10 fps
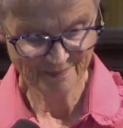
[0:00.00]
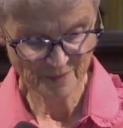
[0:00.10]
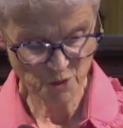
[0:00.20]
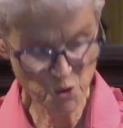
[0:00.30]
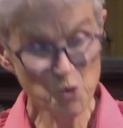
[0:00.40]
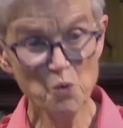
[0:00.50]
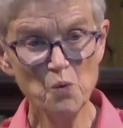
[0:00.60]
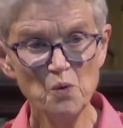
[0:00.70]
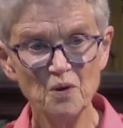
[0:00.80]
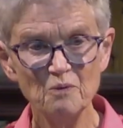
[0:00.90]
Who
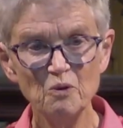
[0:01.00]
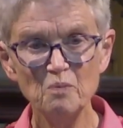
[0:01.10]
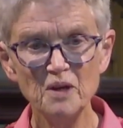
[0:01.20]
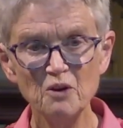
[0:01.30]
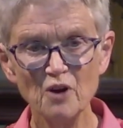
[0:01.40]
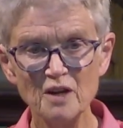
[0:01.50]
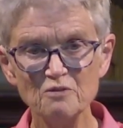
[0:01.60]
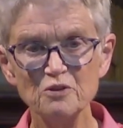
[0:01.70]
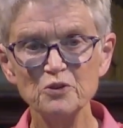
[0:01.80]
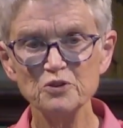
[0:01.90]
will be grateful
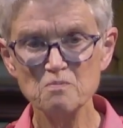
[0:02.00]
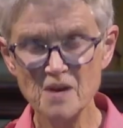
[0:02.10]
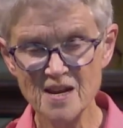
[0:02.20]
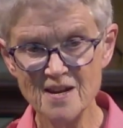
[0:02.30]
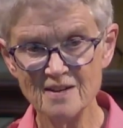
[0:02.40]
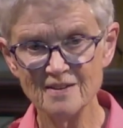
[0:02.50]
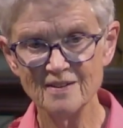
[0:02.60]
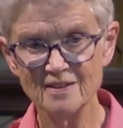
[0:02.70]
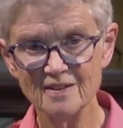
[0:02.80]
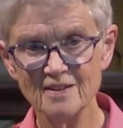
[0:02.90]
to me
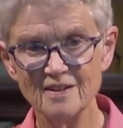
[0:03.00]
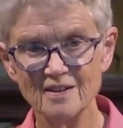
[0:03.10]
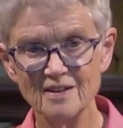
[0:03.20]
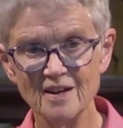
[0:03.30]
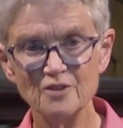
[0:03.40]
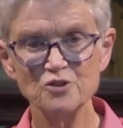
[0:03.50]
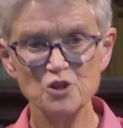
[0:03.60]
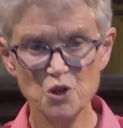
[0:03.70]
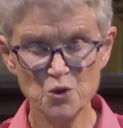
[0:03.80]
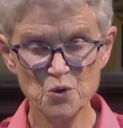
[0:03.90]
and to
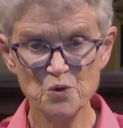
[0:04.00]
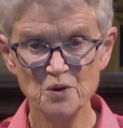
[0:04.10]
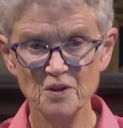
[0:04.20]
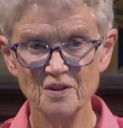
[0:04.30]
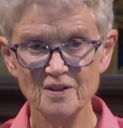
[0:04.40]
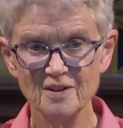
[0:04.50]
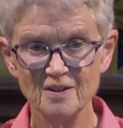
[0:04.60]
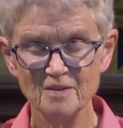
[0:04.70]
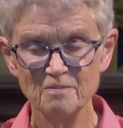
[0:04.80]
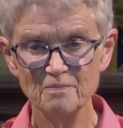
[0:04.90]
you
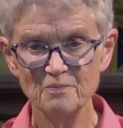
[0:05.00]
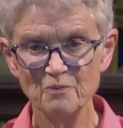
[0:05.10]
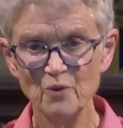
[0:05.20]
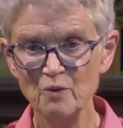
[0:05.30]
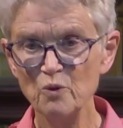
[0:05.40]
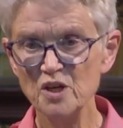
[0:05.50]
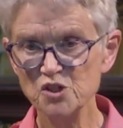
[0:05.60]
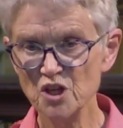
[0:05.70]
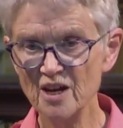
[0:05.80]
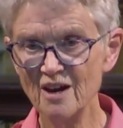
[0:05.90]
when we
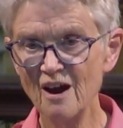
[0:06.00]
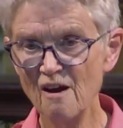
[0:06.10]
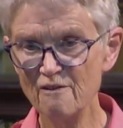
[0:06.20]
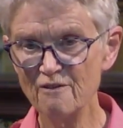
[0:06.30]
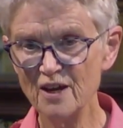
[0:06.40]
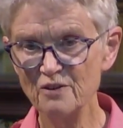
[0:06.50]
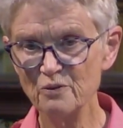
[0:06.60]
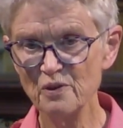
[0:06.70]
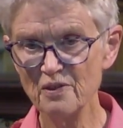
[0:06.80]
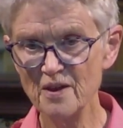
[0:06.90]
share our faith with
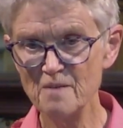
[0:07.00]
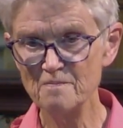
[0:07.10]
them?